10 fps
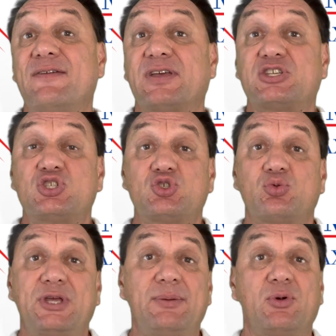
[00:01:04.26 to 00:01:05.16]
of
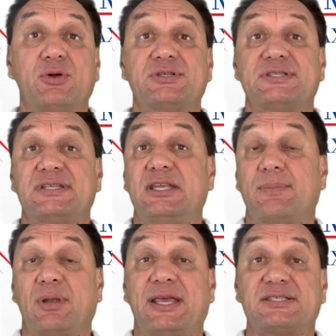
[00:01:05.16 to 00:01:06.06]
extreme urgency to
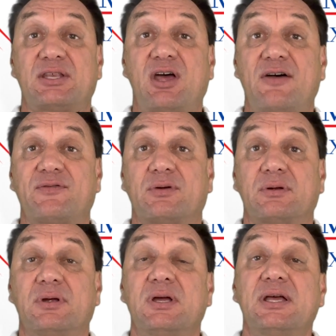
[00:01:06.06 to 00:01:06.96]
place an offer.
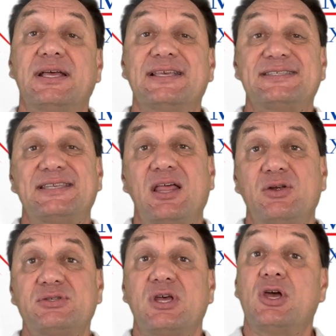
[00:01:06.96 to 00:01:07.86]

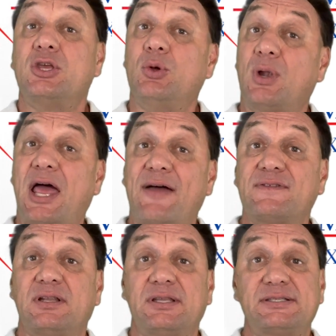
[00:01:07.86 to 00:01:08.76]
Sellers, you'll have
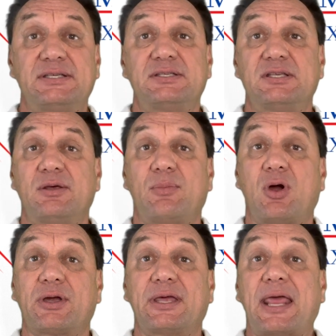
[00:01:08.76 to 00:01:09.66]
to listen to the
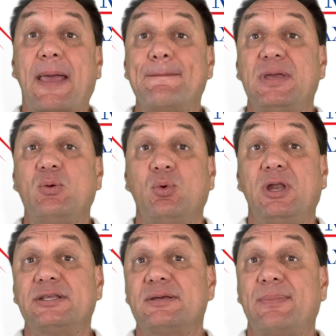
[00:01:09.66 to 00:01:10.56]
market and be
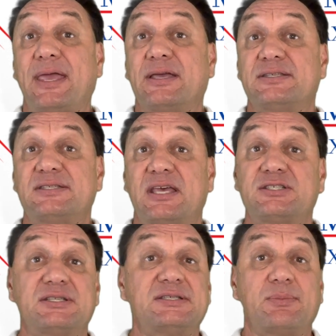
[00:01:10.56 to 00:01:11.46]
willing to make
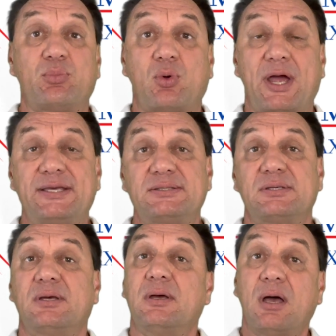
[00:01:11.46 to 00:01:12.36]
concessions in price,
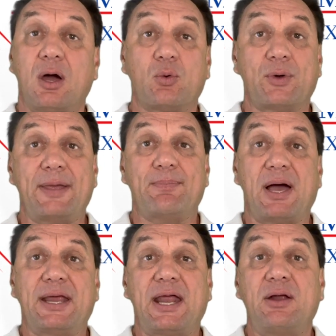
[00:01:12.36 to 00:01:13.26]
a rate
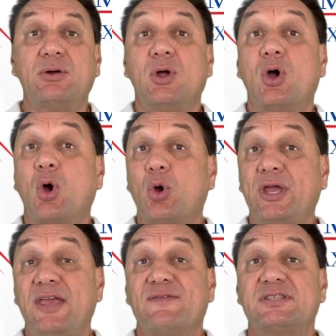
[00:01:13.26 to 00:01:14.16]
buydown, or
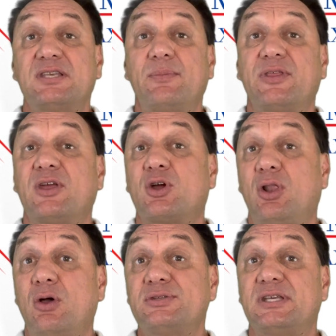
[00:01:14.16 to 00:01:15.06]
even some of their
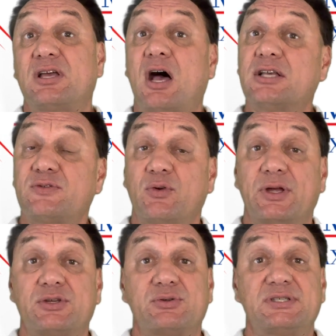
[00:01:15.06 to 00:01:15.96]
closing costs for
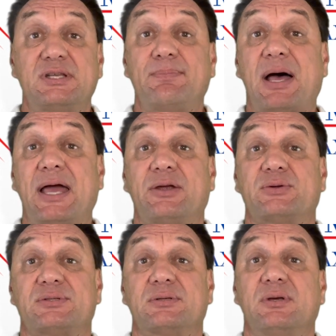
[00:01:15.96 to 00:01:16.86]
interested buyers.